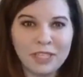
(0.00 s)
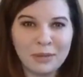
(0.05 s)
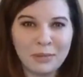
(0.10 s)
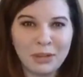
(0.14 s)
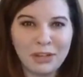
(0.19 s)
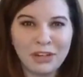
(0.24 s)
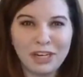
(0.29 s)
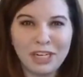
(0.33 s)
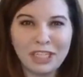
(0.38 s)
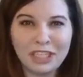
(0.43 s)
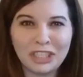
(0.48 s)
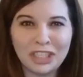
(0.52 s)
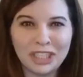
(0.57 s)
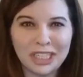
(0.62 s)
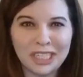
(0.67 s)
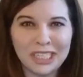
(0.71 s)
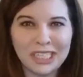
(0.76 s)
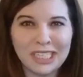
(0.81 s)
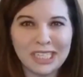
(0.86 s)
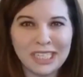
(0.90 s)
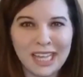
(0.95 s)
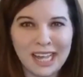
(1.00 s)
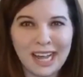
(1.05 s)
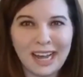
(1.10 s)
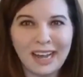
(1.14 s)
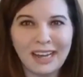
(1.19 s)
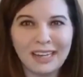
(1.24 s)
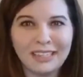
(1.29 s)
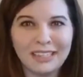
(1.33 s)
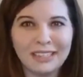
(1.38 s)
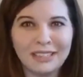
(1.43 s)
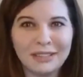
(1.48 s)
similar interests that
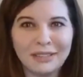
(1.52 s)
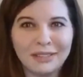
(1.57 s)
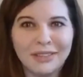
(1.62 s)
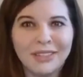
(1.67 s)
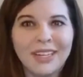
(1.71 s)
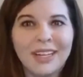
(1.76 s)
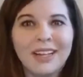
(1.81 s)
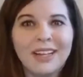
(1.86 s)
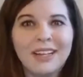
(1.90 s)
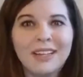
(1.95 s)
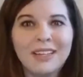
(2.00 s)
I do.